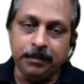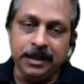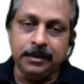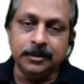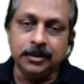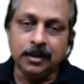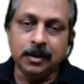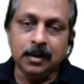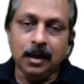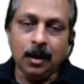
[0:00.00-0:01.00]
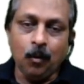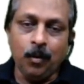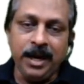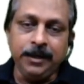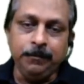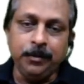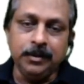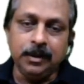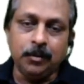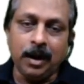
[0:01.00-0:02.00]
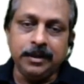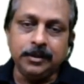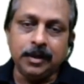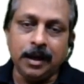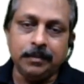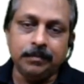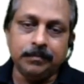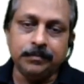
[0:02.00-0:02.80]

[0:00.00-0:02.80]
means wait for the right time.